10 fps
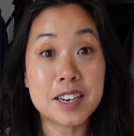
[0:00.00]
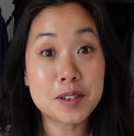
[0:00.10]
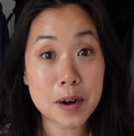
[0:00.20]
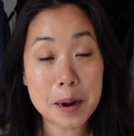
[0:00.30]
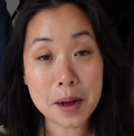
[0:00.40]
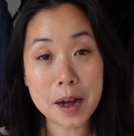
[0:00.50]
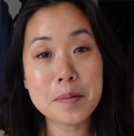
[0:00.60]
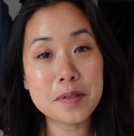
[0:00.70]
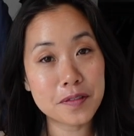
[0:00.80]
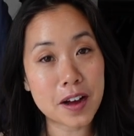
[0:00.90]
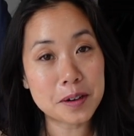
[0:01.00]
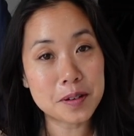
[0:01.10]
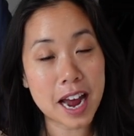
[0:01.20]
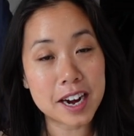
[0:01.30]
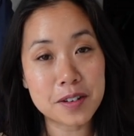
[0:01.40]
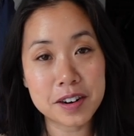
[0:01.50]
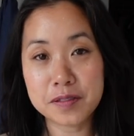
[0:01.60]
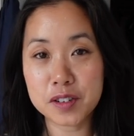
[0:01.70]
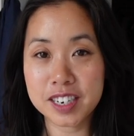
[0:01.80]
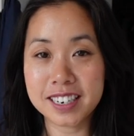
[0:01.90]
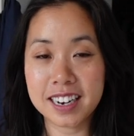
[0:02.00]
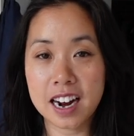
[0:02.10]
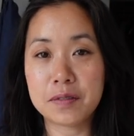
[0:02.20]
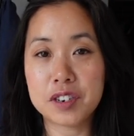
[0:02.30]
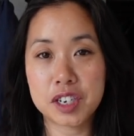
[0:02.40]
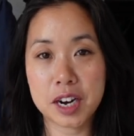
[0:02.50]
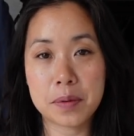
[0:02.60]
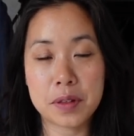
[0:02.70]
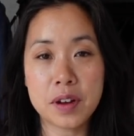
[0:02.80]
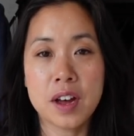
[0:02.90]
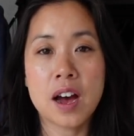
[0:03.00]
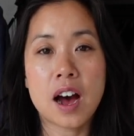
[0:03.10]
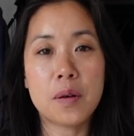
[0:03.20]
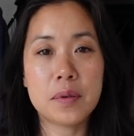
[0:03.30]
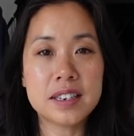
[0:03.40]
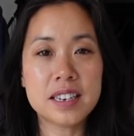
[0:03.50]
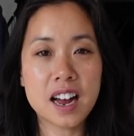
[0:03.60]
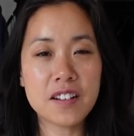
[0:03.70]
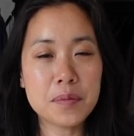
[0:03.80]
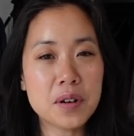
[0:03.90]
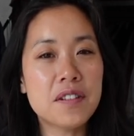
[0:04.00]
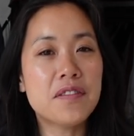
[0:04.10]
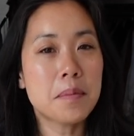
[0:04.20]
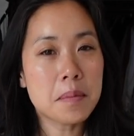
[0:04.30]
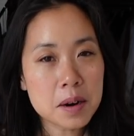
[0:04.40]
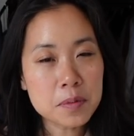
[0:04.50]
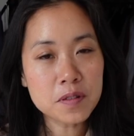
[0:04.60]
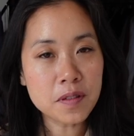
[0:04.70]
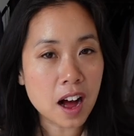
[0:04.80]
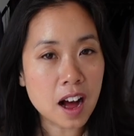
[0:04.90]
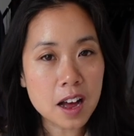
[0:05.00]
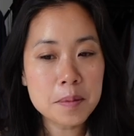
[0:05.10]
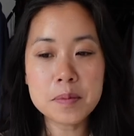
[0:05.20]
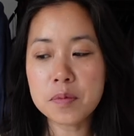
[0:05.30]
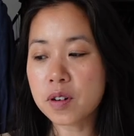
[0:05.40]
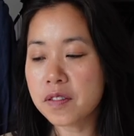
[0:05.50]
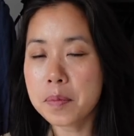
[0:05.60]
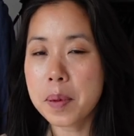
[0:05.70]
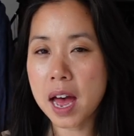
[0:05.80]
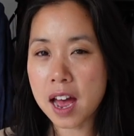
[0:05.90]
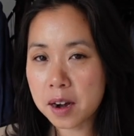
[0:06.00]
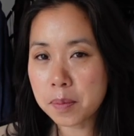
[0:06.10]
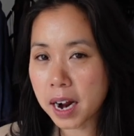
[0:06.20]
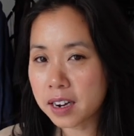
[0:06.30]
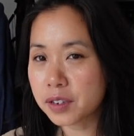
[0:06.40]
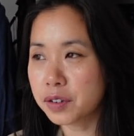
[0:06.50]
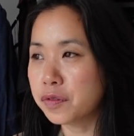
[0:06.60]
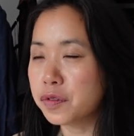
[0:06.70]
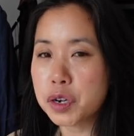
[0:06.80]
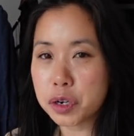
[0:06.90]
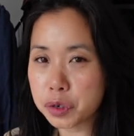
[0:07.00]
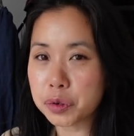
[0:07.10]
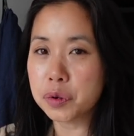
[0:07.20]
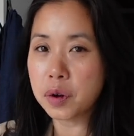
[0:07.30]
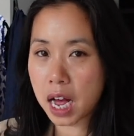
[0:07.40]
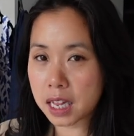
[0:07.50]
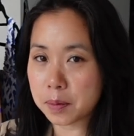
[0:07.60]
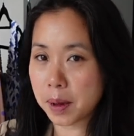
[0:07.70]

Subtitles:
To wrap up, the final category of dresses that I have to share with you are ones that have more of a minimal vibe and more of a pared back sort of neutral color